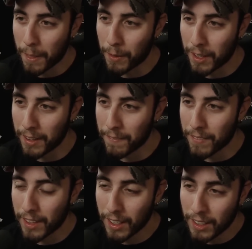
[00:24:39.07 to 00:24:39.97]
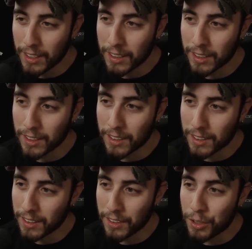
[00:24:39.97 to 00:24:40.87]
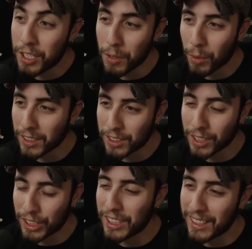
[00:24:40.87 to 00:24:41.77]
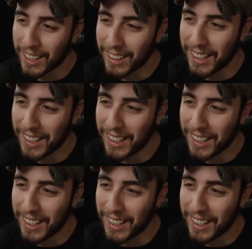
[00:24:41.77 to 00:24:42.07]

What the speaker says: Okay? You cheat once, you're going to cheat again.